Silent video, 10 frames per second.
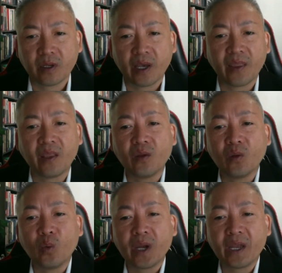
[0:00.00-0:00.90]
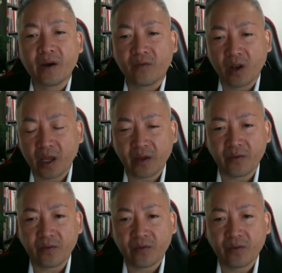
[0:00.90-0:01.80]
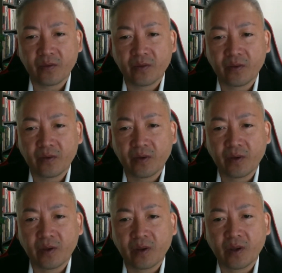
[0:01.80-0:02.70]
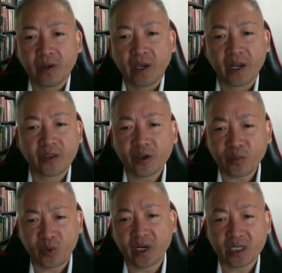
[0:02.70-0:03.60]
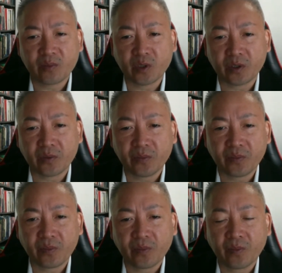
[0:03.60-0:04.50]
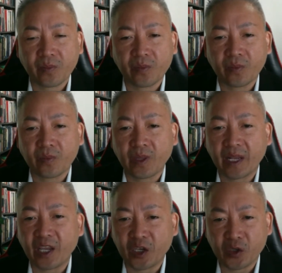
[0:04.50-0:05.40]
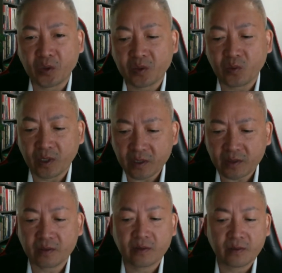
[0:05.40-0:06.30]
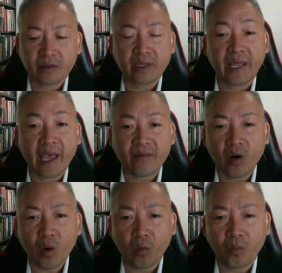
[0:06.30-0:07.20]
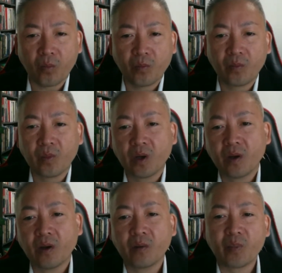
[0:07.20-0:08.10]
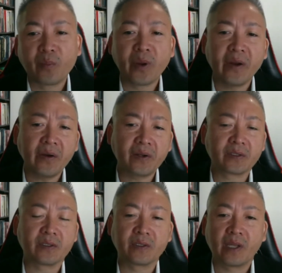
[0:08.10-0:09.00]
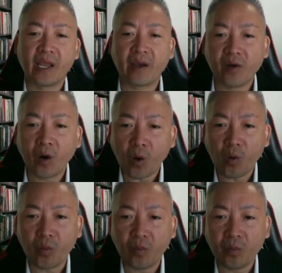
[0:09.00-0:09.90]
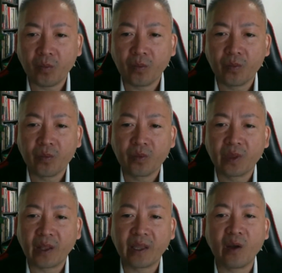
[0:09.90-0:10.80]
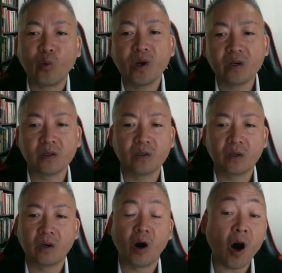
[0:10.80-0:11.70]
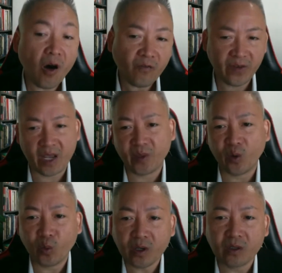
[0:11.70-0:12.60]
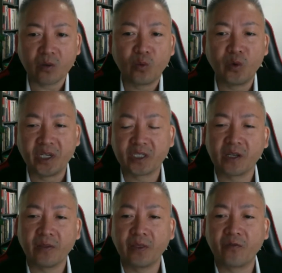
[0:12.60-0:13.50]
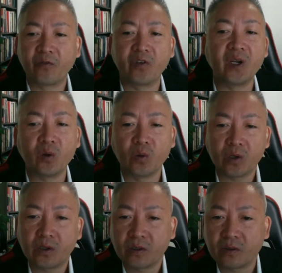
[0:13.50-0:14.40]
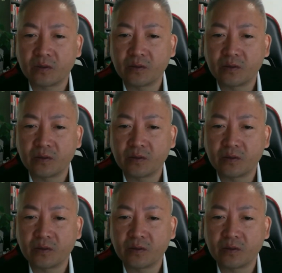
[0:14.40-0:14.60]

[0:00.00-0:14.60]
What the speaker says: and way of life. And the third principle that they used was they have hope. My parents have hope that they will, or our family will reach the free world.